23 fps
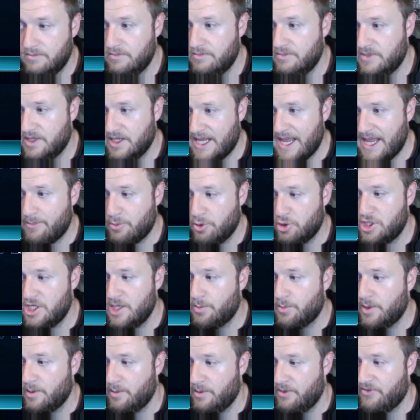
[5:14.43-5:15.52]
The capital ship
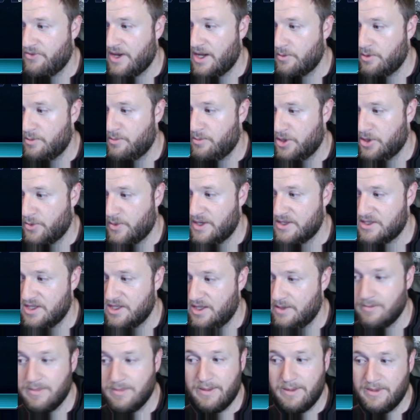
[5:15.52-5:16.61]
we would be fine with, but the rest of
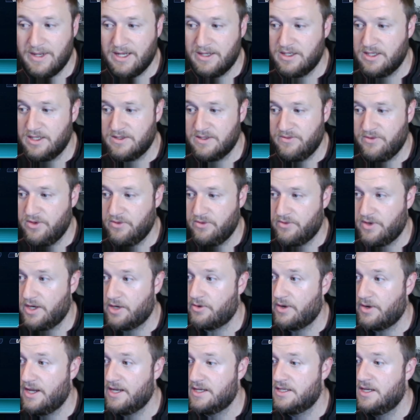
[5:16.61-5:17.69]
them doesn't feel very
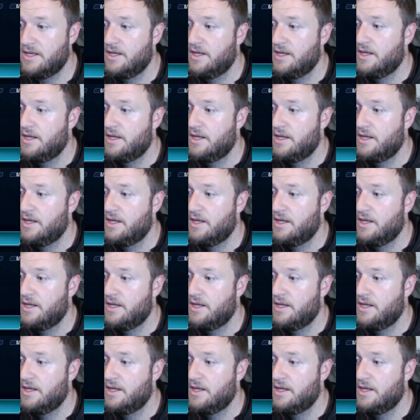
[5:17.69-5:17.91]
great.